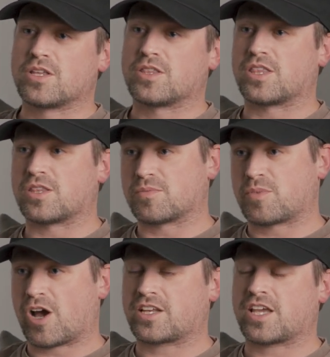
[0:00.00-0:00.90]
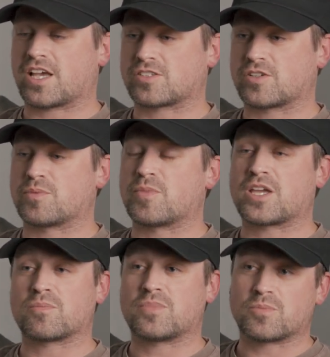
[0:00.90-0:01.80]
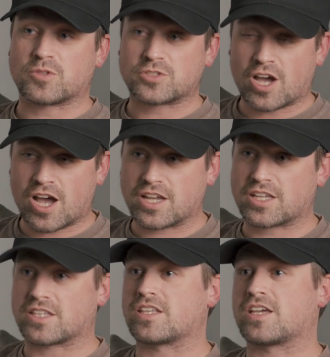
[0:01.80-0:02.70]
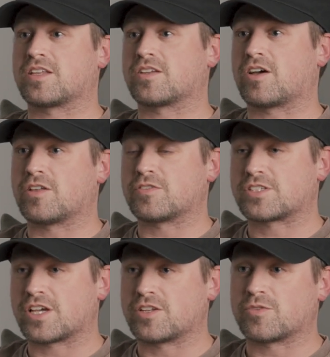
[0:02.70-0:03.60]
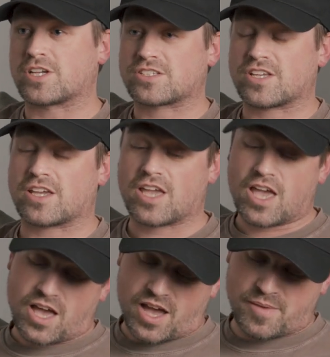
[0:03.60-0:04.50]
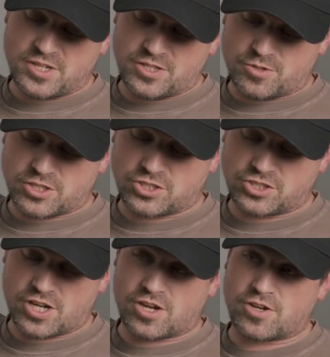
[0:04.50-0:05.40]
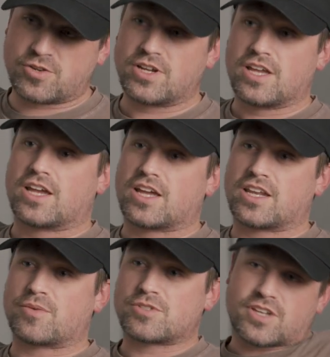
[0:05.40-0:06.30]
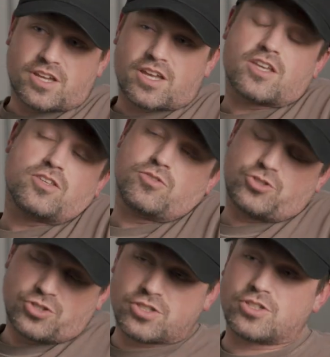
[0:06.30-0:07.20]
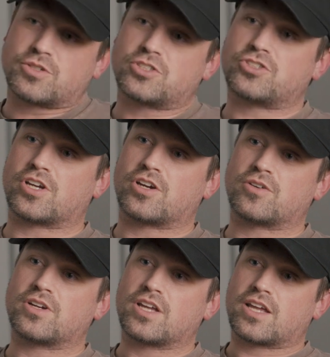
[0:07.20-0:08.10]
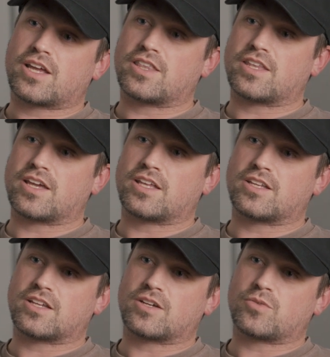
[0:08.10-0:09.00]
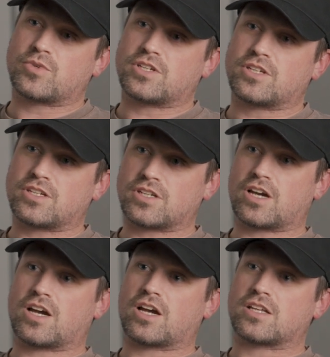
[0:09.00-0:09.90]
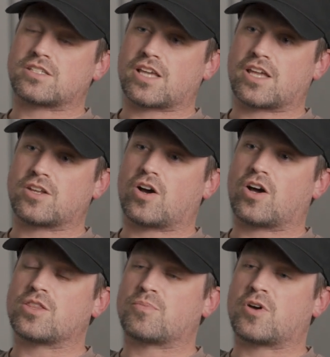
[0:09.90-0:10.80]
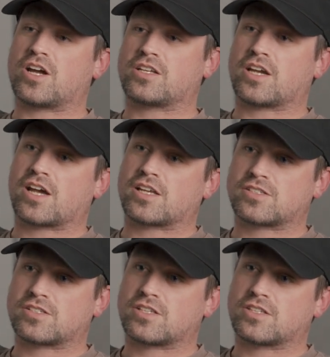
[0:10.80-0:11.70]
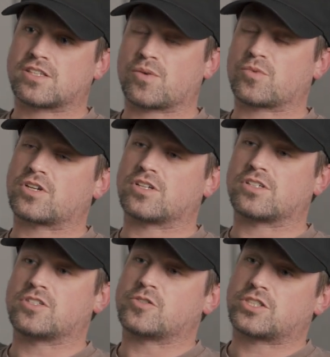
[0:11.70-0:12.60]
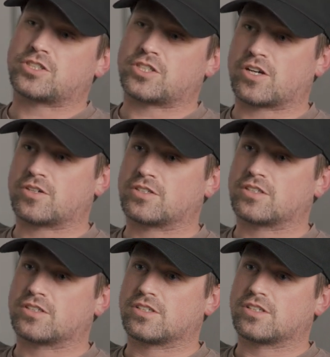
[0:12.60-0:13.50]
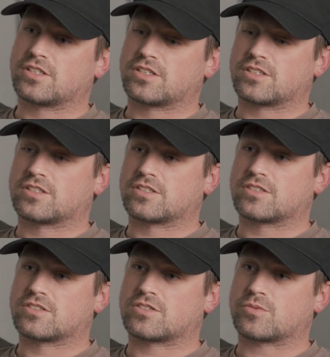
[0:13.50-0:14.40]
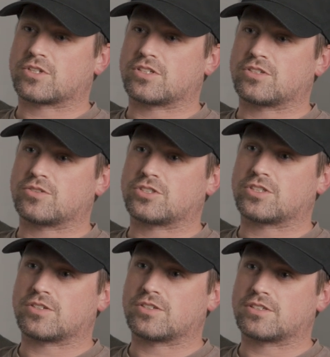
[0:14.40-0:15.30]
then the podcast started making people talk, and then all of a sudden Rick's like, I'm going to do a show, and I was like, you should do a show. And then we said on the podcast that we're going to do a show. So we're going to do a show.